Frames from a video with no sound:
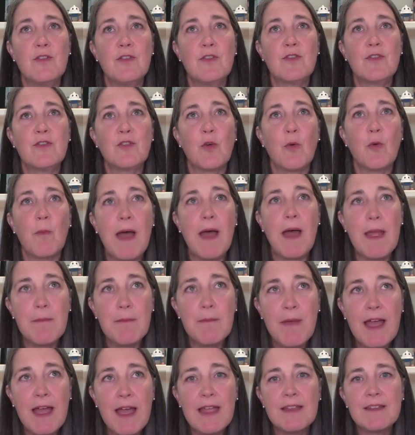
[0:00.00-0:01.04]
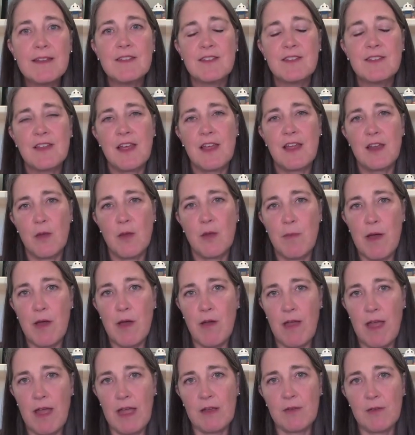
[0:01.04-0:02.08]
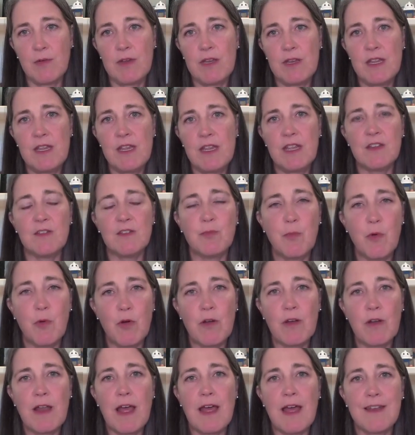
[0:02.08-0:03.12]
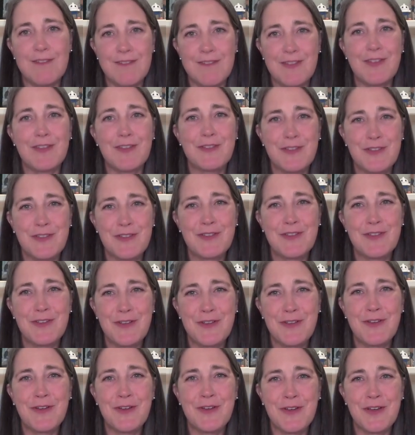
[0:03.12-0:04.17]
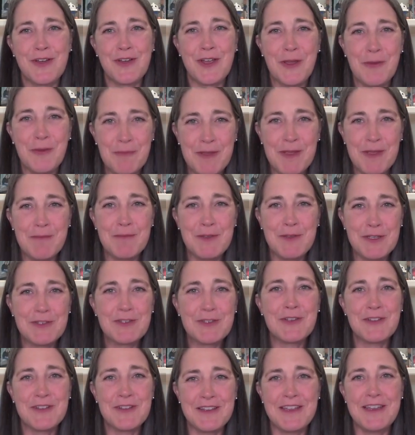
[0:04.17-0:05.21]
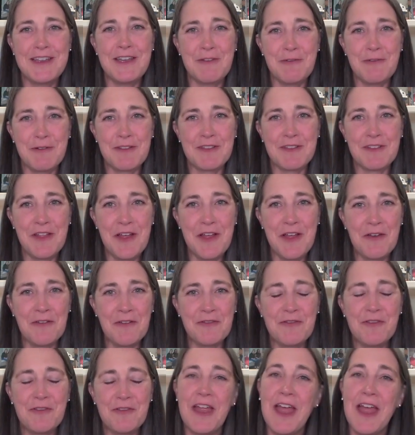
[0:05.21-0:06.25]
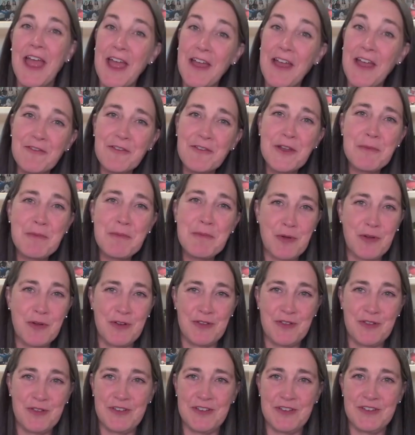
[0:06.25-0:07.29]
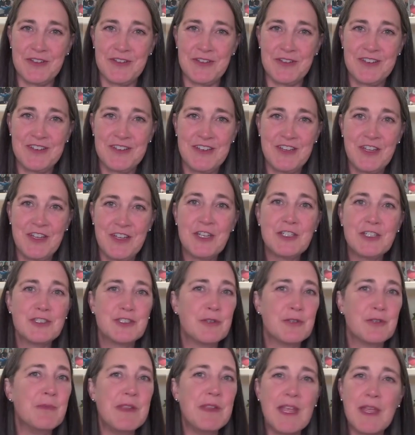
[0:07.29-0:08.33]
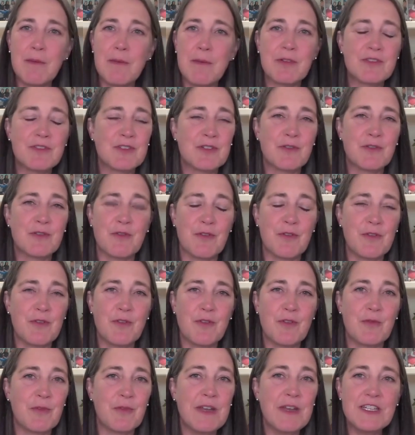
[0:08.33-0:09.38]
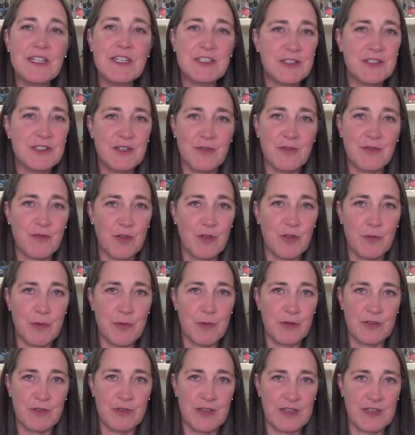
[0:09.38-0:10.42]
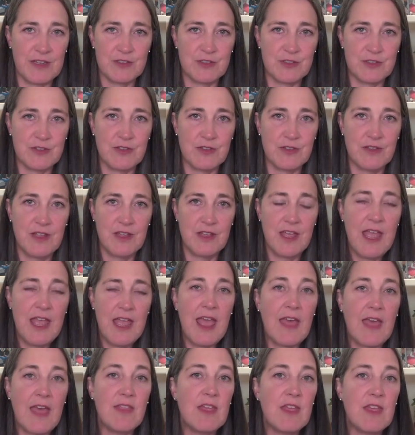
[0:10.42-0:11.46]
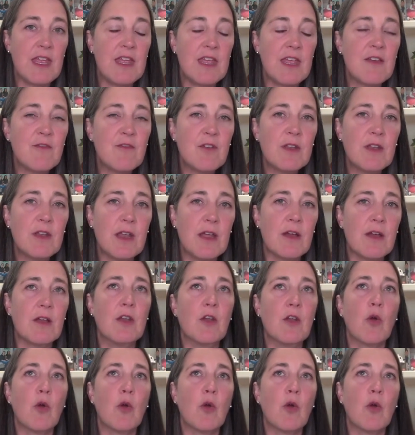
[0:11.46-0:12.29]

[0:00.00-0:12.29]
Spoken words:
so my mindset about equity is born out of this commitment to leading with love, that every person should be able to reach their full potential. And that if an